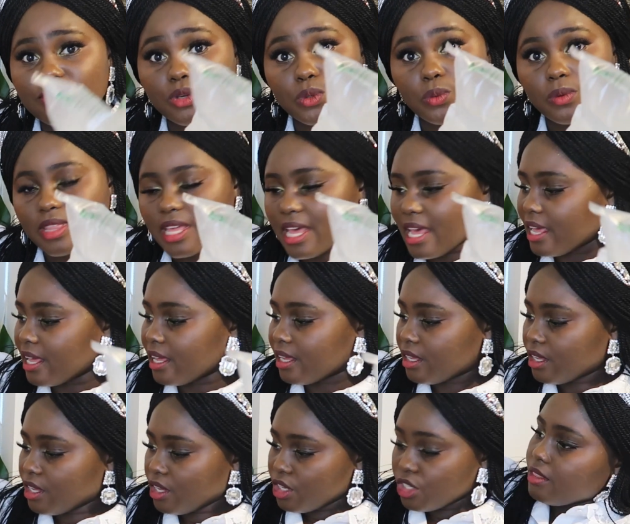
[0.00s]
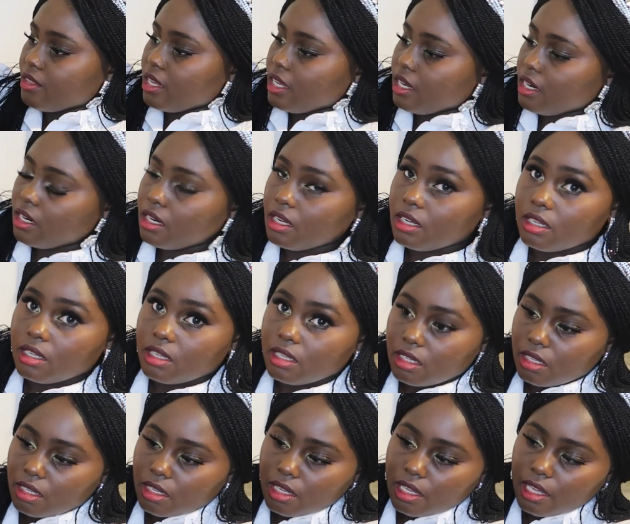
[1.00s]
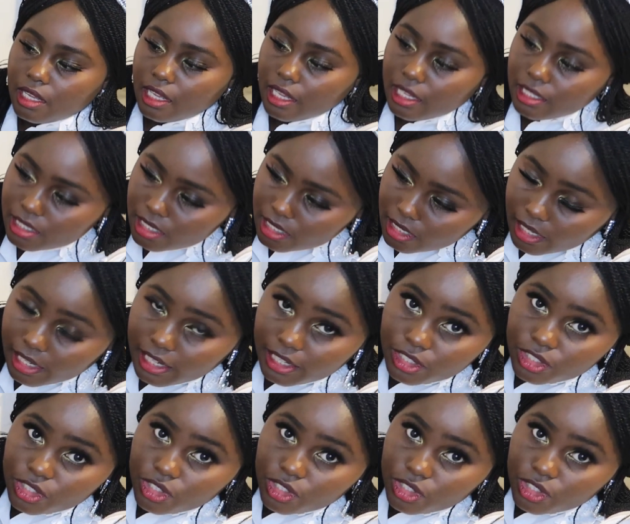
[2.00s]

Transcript: filled with air, and then inside